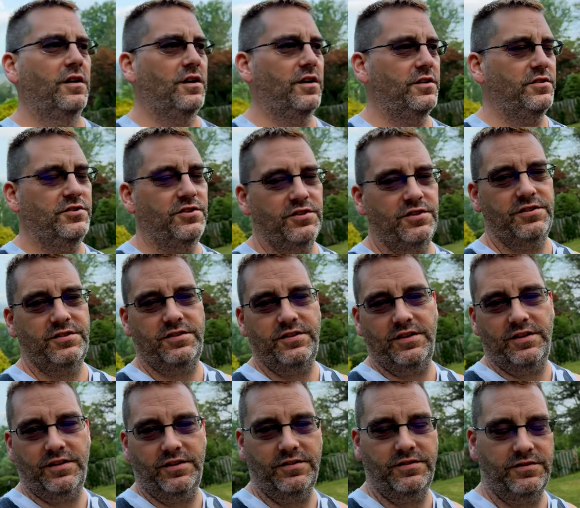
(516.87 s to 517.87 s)
I just
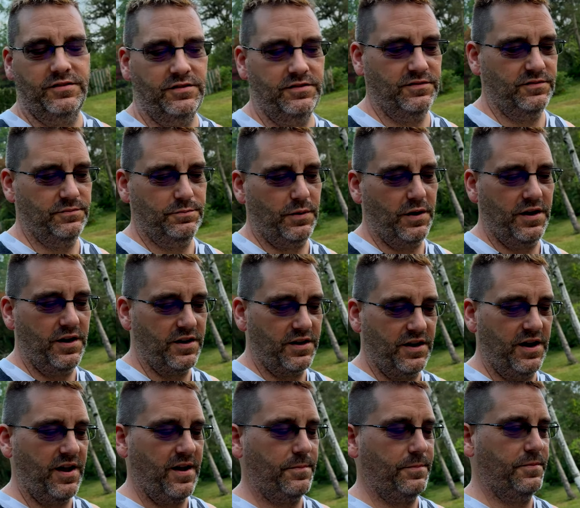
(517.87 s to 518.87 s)
uh, probably not
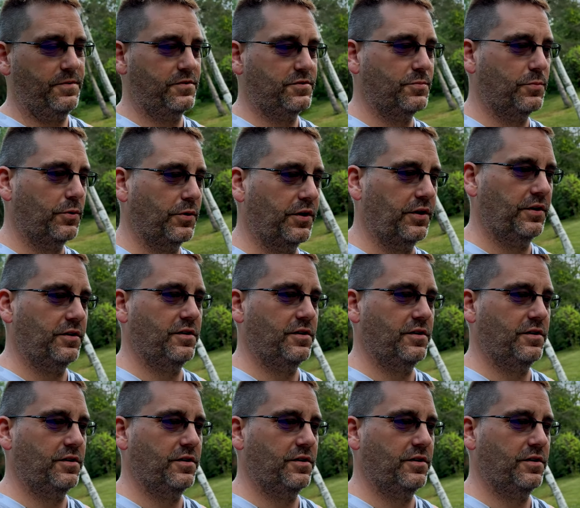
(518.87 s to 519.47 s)
gonna happen this morning